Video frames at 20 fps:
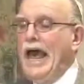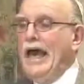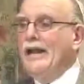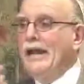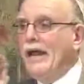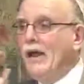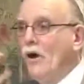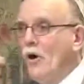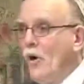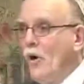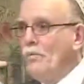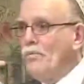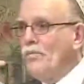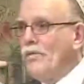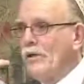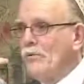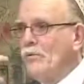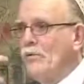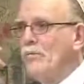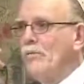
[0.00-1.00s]
And I
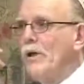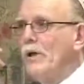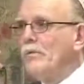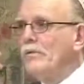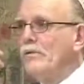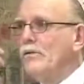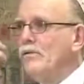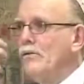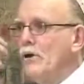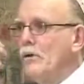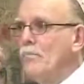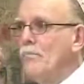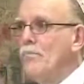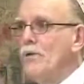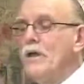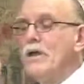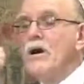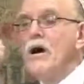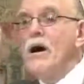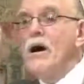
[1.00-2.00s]
hope that we'll be able to
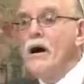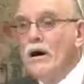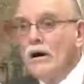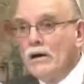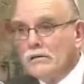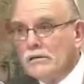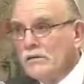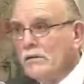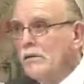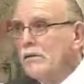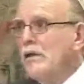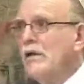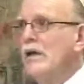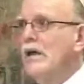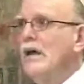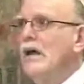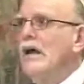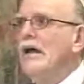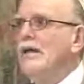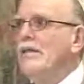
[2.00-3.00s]
look beyond
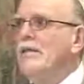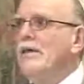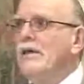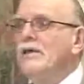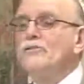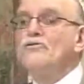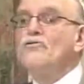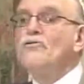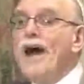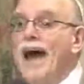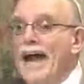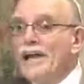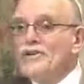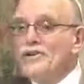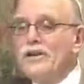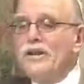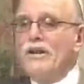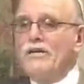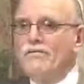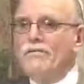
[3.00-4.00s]
the
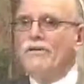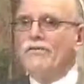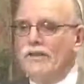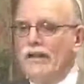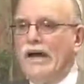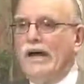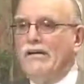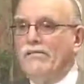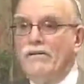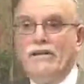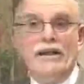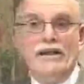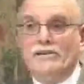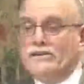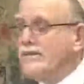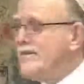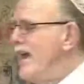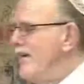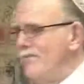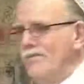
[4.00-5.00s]
tragedy of this life, and
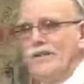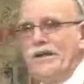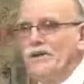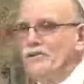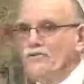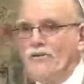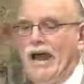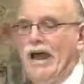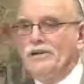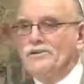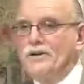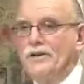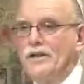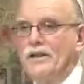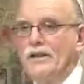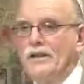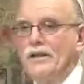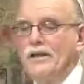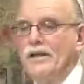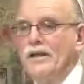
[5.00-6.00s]
it's definitely a
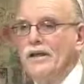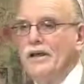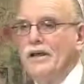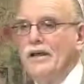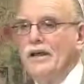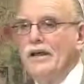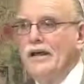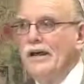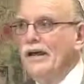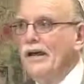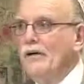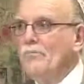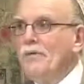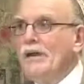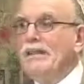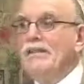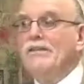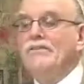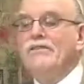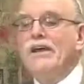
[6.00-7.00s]
tragedy.
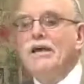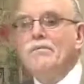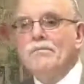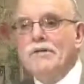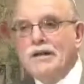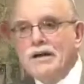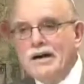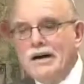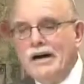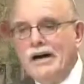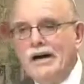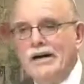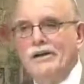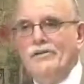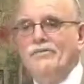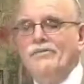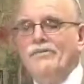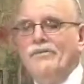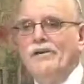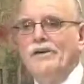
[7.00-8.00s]
But at the same
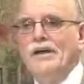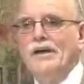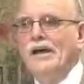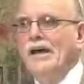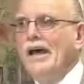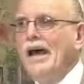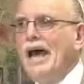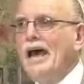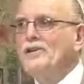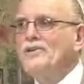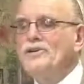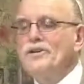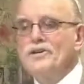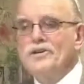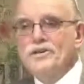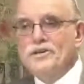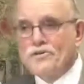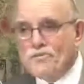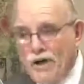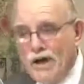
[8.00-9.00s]
time, as
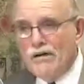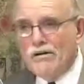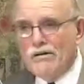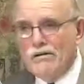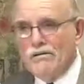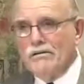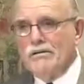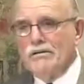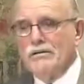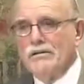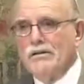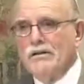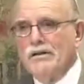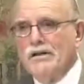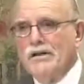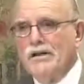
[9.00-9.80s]
she struggled,